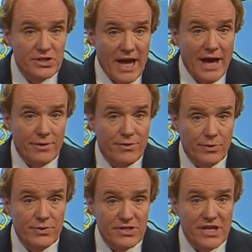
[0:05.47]
scattered
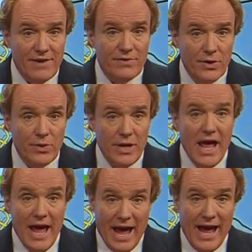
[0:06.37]
through this afternoon
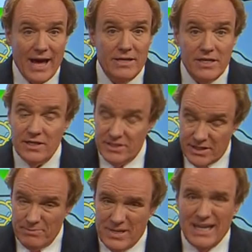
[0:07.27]
and
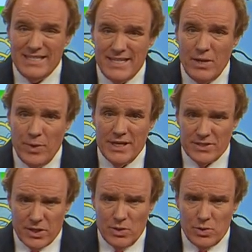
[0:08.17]
some gusty winds.
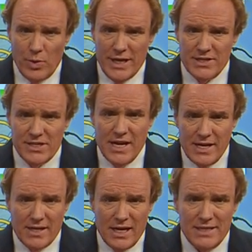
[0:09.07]
Those winds
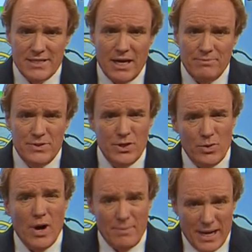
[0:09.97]
gust up
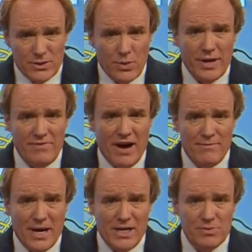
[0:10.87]
to about 25
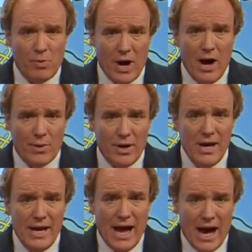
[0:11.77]
miles per hour
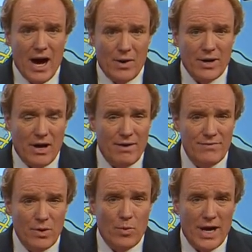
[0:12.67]
out of
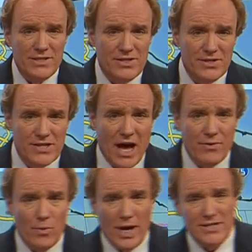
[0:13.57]
the west to
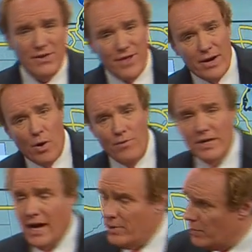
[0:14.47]
southwest. And then
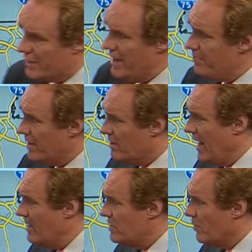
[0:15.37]
overnight, we'll keep the
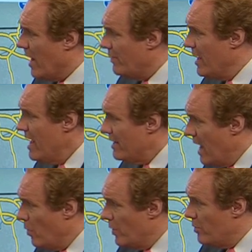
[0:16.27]
clouds around. Now,
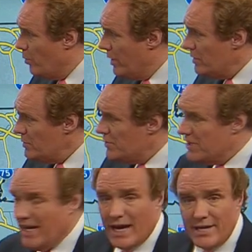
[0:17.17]
we will
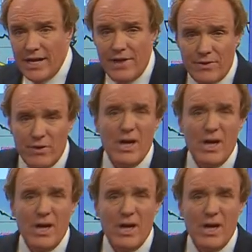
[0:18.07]
see another